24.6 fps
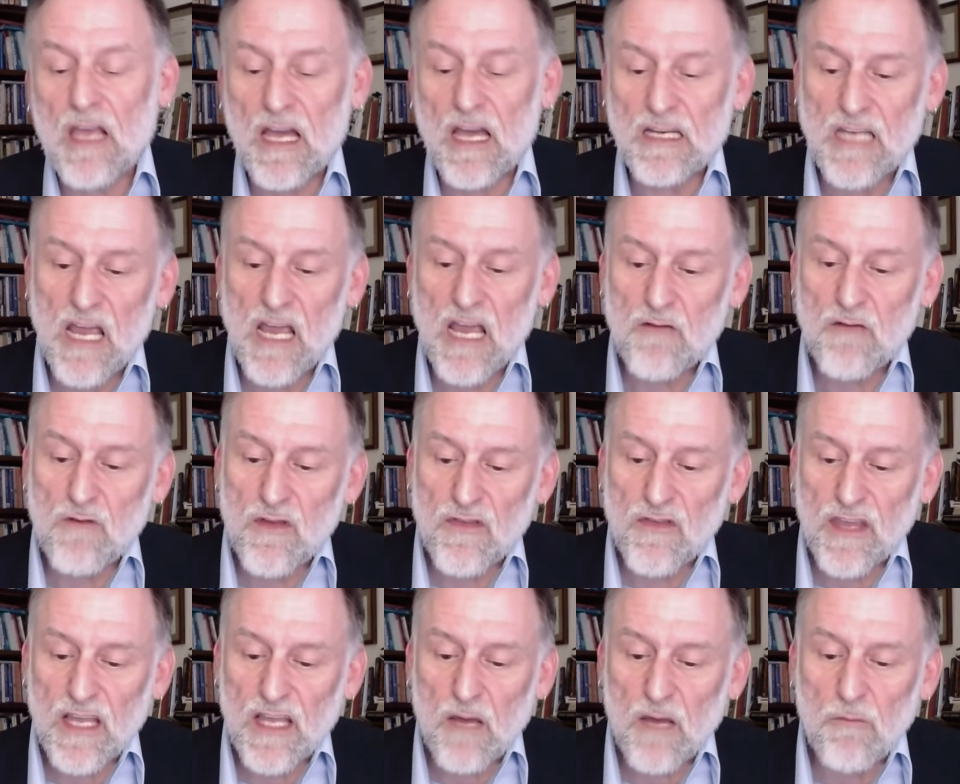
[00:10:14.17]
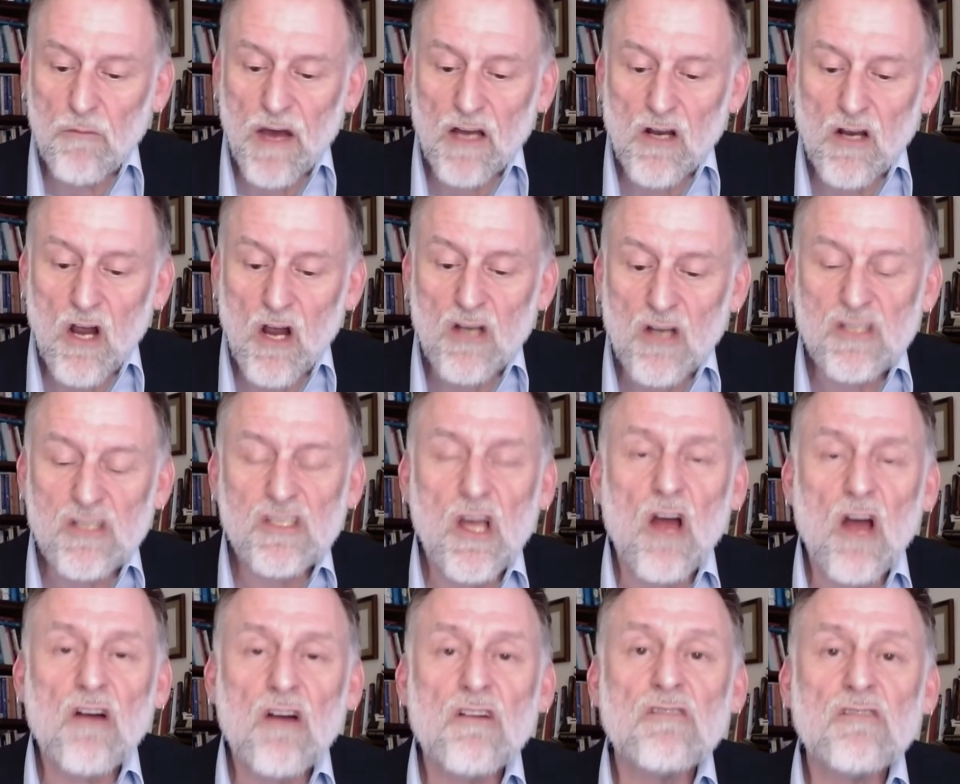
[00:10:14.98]
and everything about our
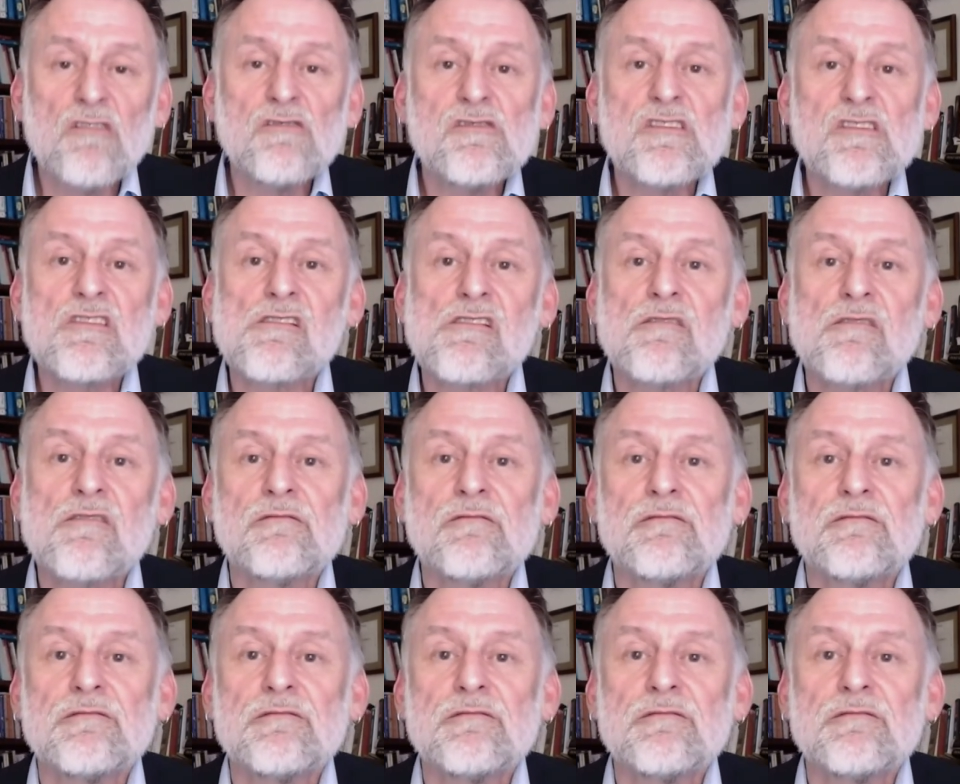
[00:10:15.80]
sorrows.